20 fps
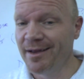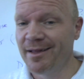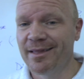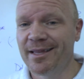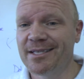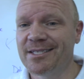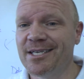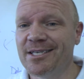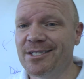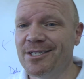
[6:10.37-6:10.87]

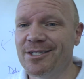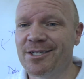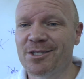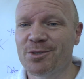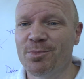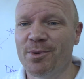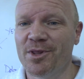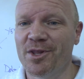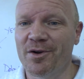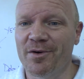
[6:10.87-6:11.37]
This isn't just
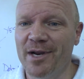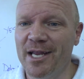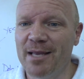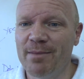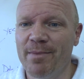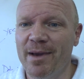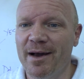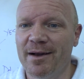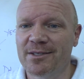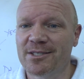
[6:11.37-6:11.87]
with your
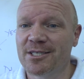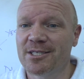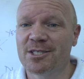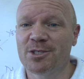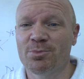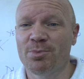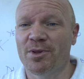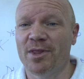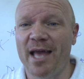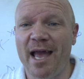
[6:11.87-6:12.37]
emails. This is
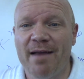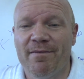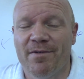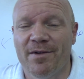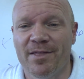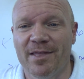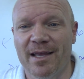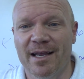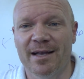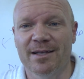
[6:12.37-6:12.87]
with
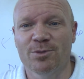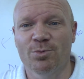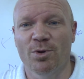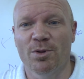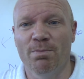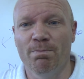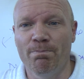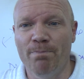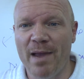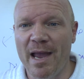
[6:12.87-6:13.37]
everything. It's
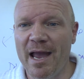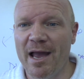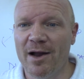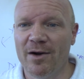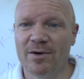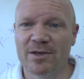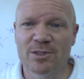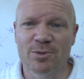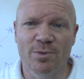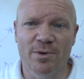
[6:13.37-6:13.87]
with
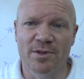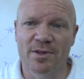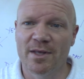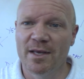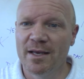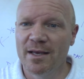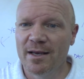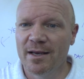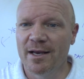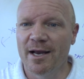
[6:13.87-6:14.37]
mail. It's with
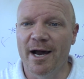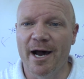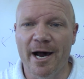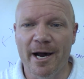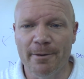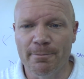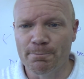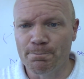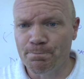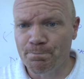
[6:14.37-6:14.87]

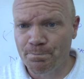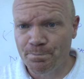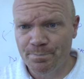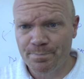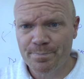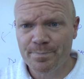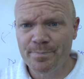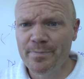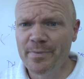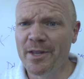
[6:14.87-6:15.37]

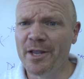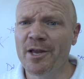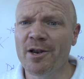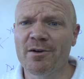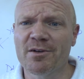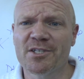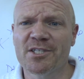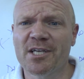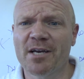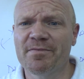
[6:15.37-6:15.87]

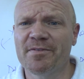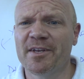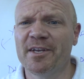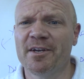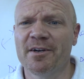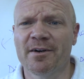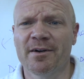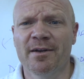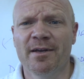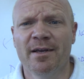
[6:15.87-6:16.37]
stuff that
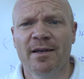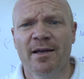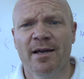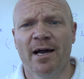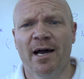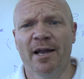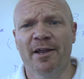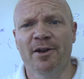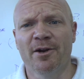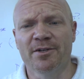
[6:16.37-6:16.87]
your
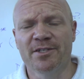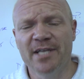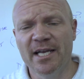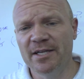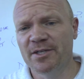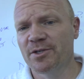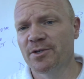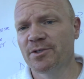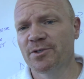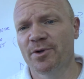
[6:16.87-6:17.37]

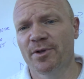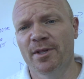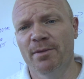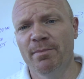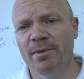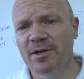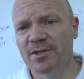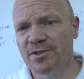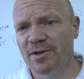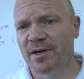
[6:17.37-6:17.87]
teachers or the
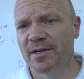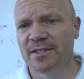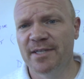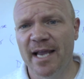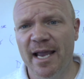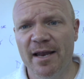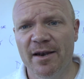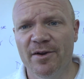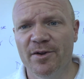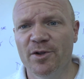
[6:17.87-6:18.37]
administrators
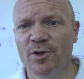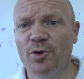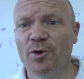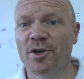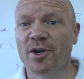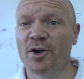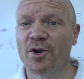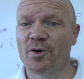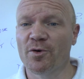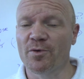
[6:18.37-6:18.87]
handle. You
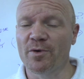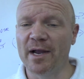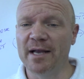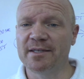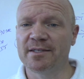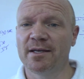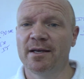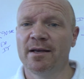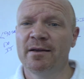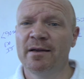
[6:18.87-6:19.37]
can
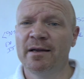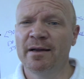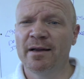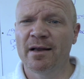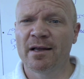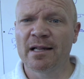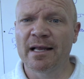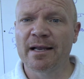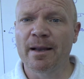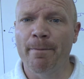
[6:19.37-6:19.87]
create
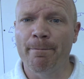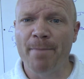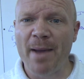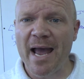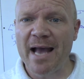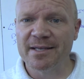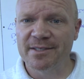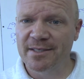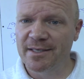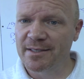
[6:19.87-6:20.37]
like a
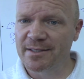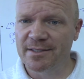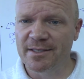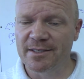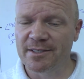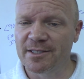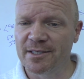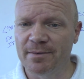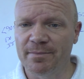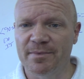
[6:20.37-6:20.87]
basket
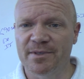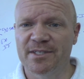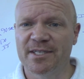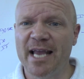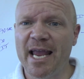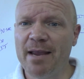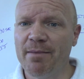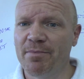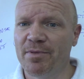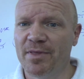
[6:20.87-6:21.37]
system.
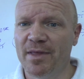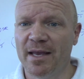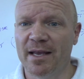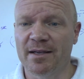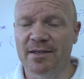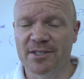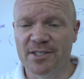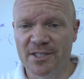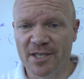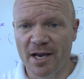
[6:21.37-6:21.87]
Same thing.
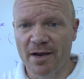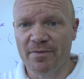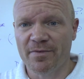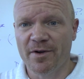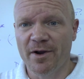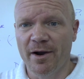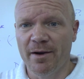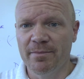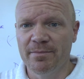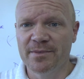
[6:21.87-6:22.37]
Stuff
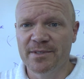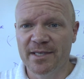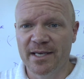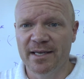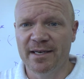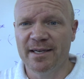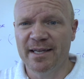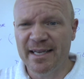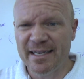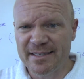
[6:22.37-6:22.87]
comes
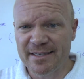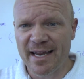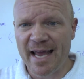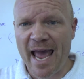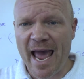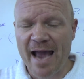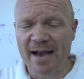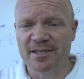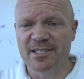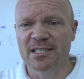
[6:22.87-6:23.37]
in. Is it
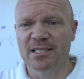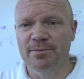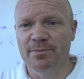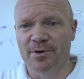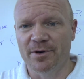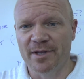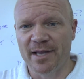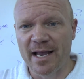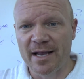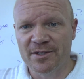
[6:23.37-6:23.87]

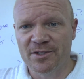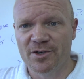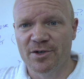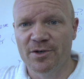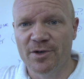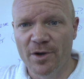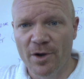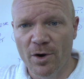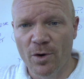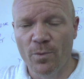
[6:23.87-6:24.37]
actionable? Yes or
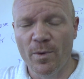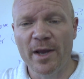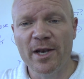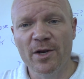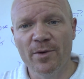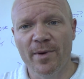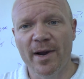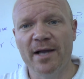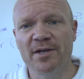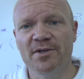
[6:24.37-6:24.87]
no? When
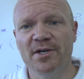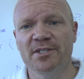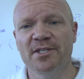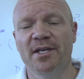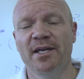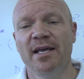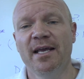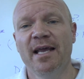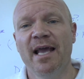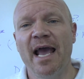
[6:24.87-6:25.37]
do I address it?
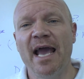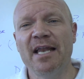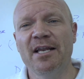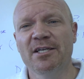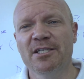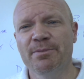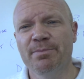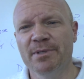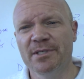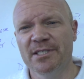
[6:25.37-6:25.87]
And you're
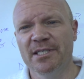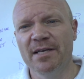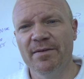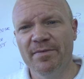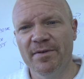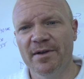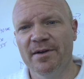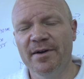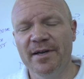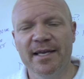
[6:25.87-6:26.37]

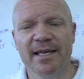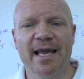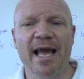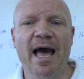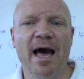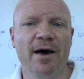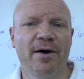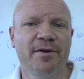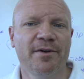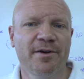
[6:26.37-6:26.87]
specifically
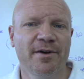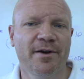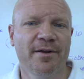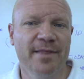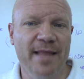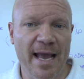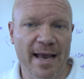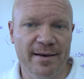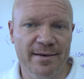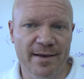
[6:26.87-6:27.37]
calendaring
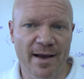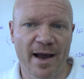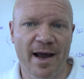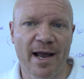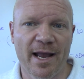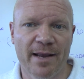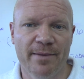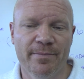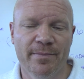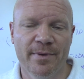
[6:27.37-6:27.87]
that
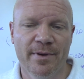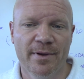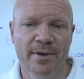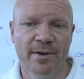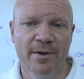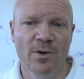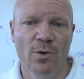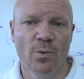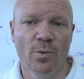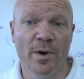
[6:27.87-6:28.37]
time
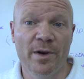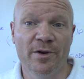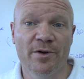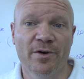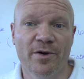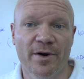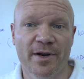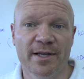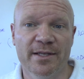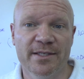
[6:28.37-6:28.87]
when you're
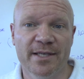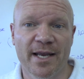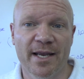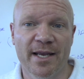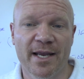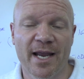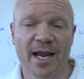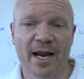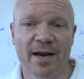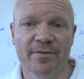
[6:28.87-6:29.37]
going to take
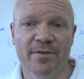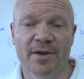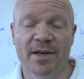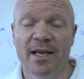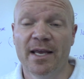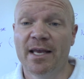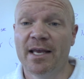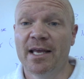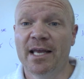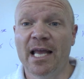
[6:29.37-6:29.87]
care of it.
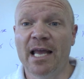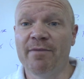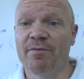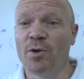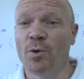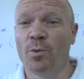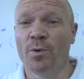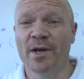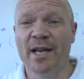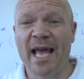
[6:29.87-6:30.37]
If
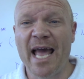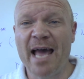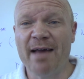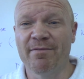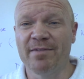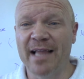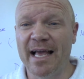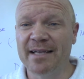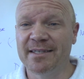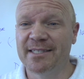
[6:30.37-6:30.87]
you want to have
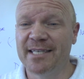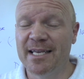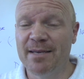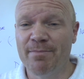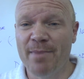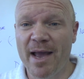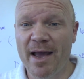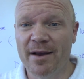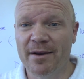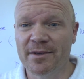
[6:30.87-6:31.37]
less
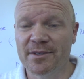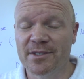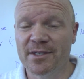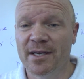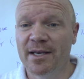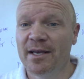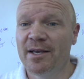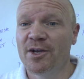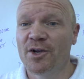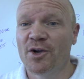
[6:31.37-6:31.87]
emails,
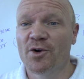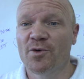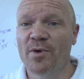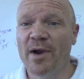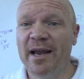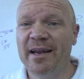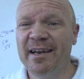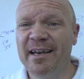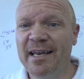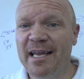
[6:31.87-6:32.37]

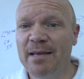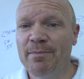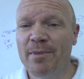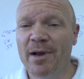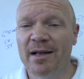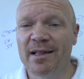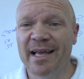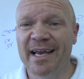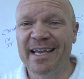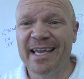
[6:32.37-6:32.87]
create an
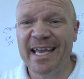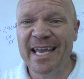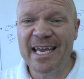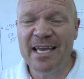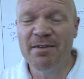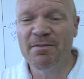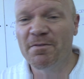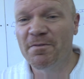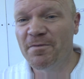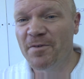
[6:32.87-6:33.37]
email like
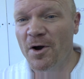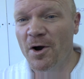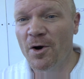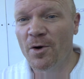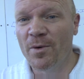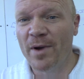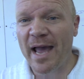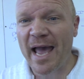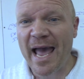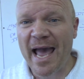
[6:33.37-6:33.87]

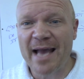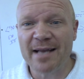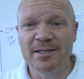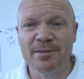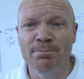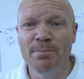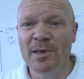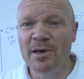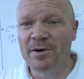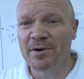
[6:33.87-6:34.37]

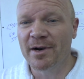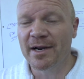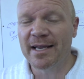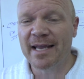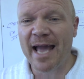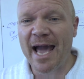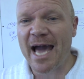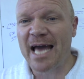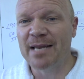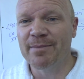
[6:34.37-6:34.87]

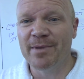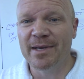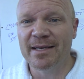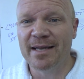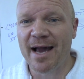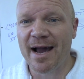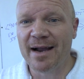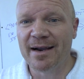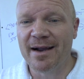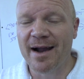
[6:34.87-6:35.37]

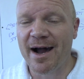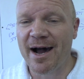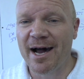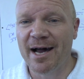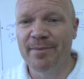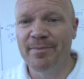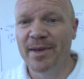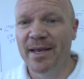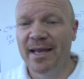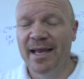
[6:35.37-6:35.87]

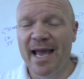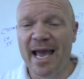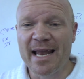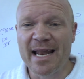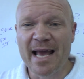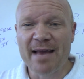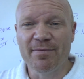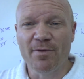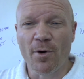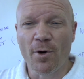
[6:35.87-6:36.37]
info@milleracademy.com and
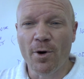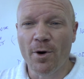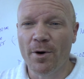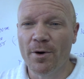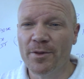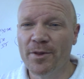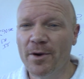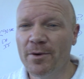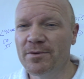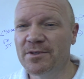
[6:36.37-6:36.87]
have all
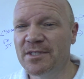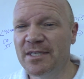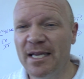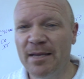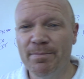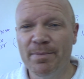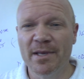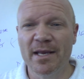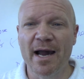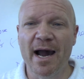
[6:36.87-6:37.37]
those
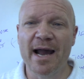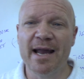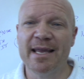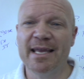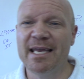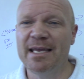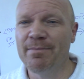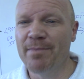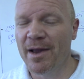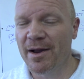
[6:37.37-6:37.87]
DPI
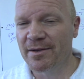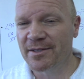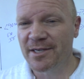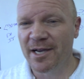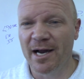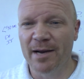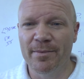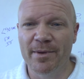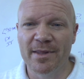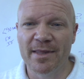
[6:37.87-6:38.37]
emails
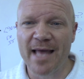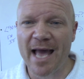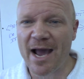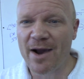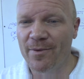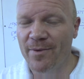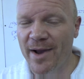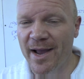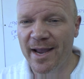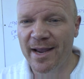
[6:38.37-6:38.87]
coming that
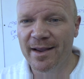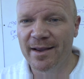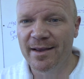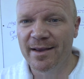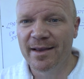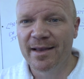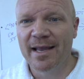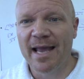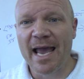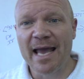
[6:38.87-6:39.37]
way,
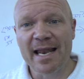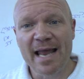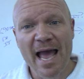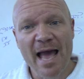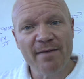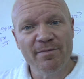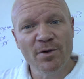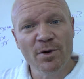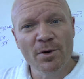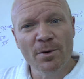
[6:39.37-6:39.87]
and
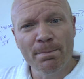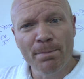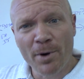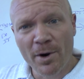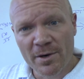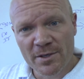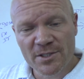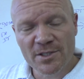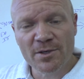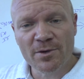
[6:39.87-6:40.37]
have your
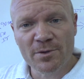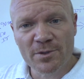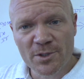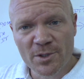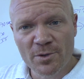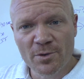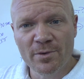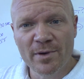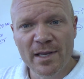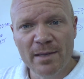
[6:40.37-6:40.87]
personal
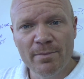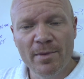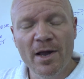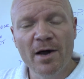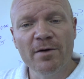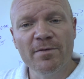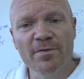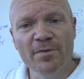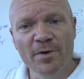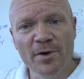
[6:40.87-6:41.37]
school
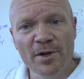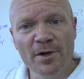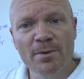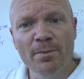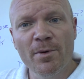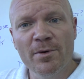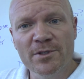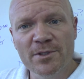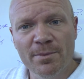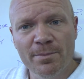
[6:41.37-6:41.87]
email for your
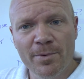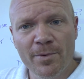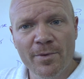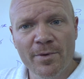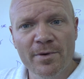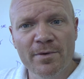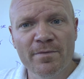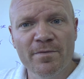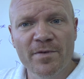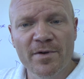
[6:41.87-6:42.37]
most
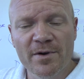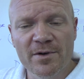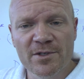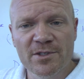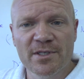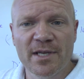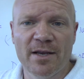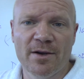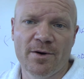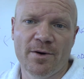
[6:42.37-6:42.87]
important, for your
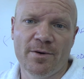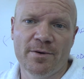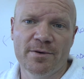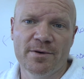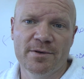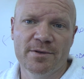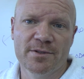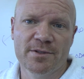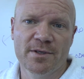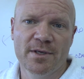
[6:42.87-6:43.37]

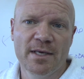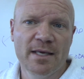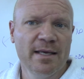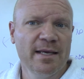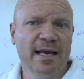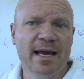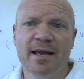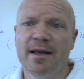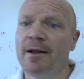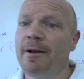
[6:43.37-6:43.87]
stakeholders.
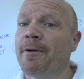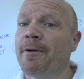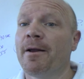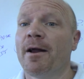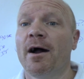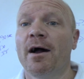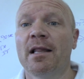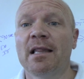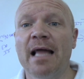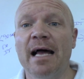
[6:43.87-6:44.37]
Okay,
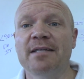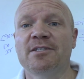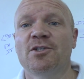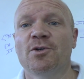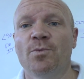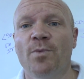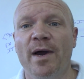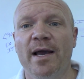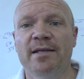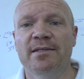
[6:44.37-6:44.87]
lots
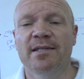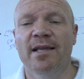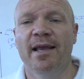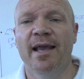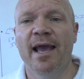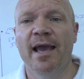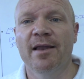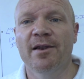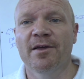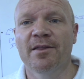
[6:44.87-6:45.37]
of ways to
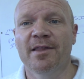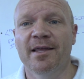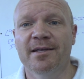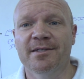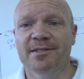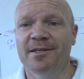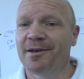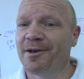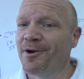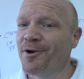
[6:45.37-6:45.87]
handle
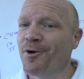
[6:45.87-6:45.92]
this.